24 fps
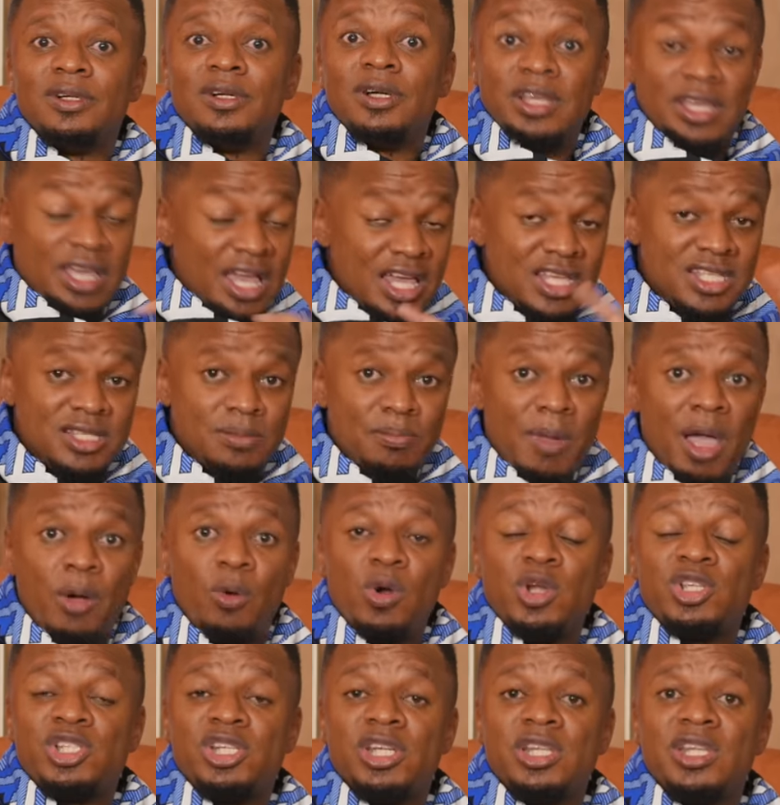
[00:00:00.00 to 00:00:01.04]
Yes, by
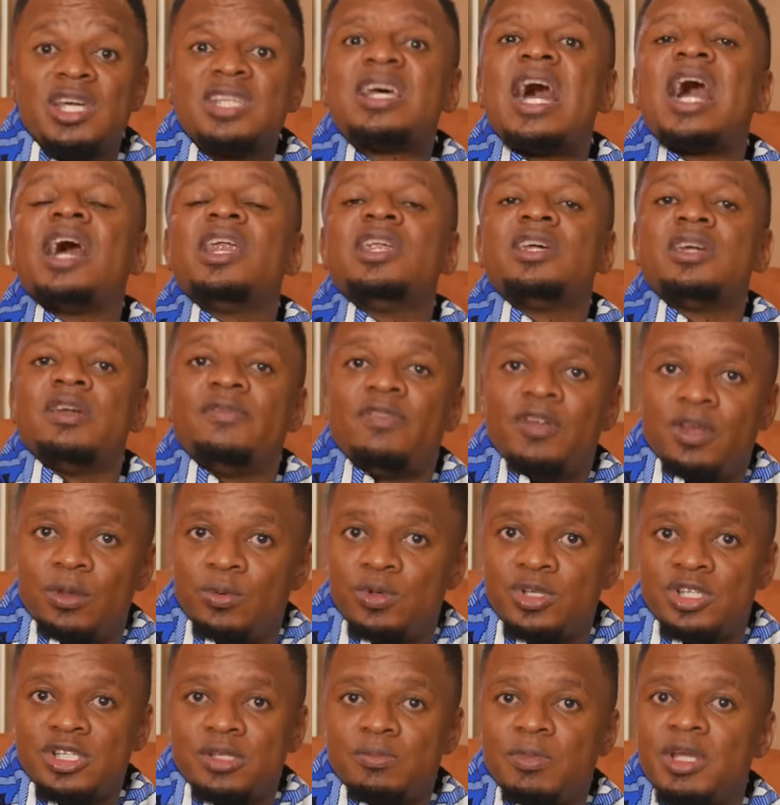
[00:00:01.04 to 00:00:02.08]
watching this ad revenue
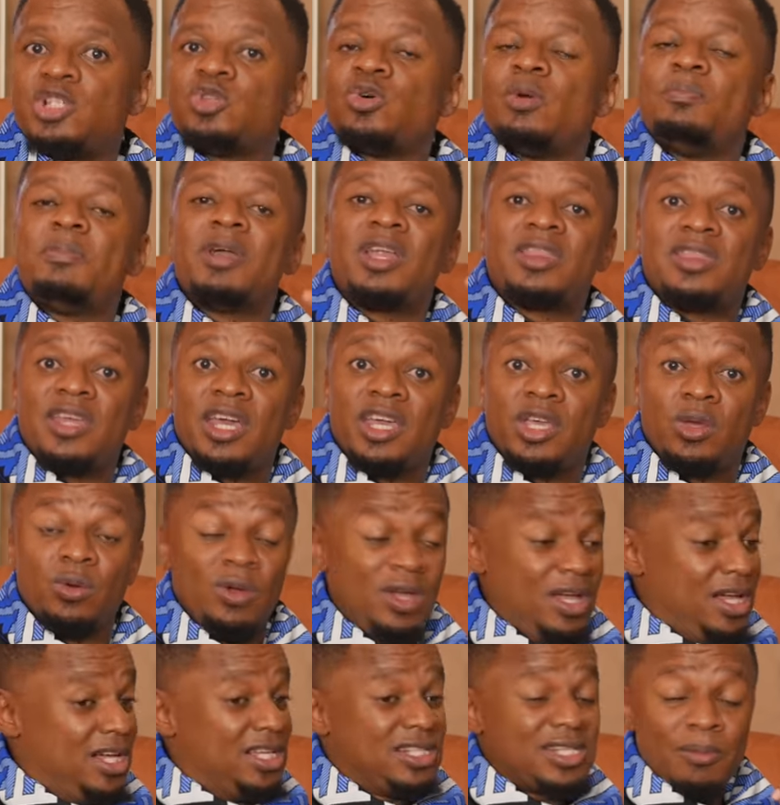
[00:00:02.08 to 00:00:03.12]
which is made. So a big thank you.
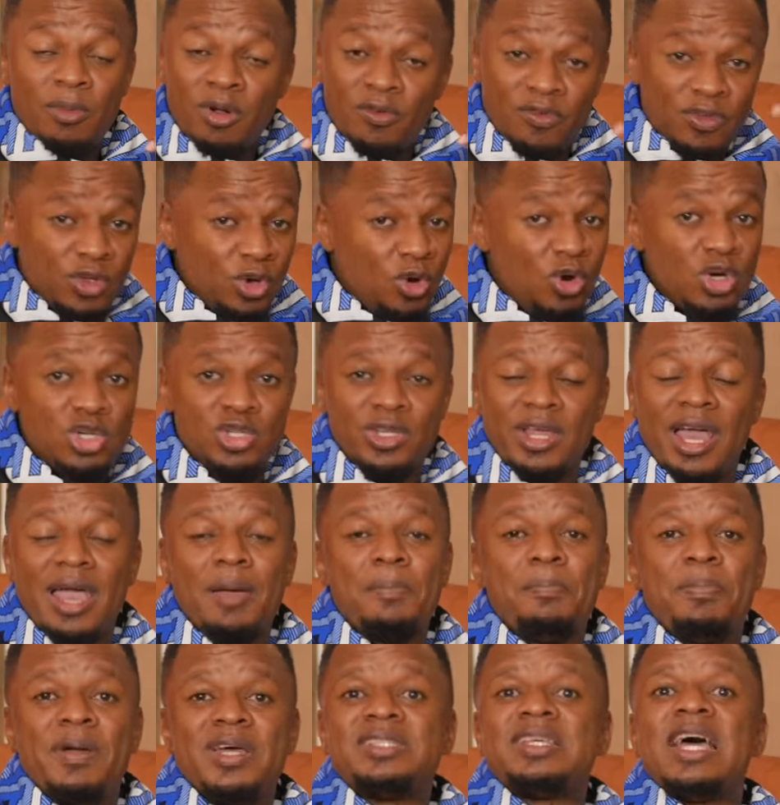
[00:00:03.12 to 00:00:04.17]
Some of you go to the
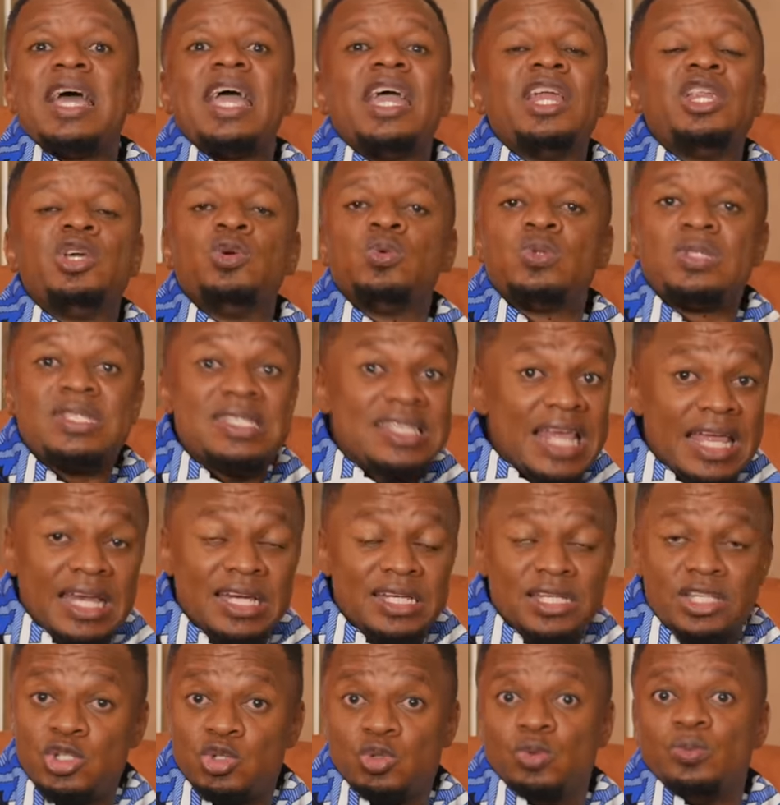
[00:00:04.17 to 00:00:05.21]
MPESA and you
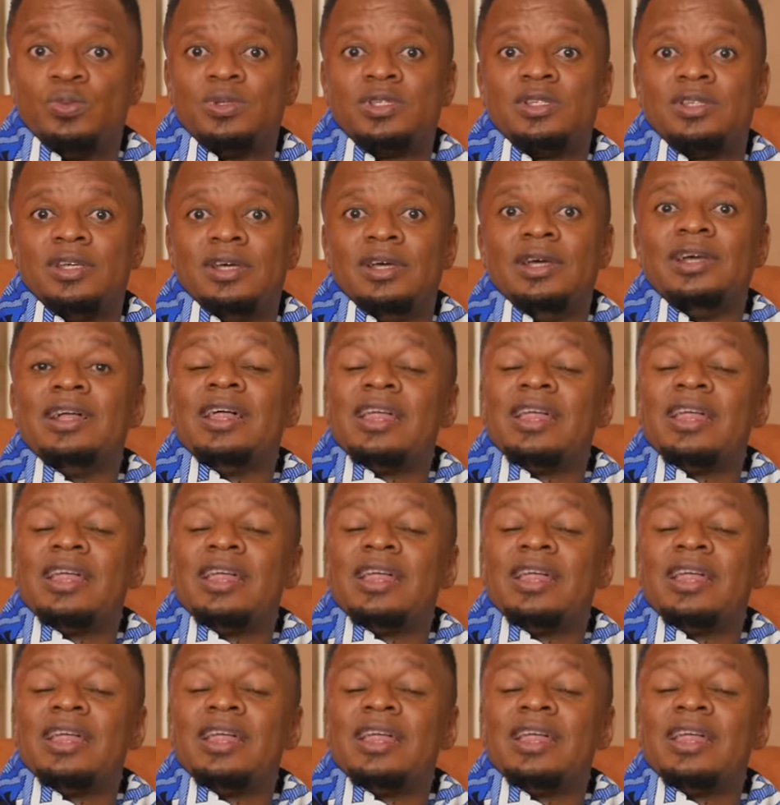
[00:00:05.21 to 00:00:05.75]
send chums.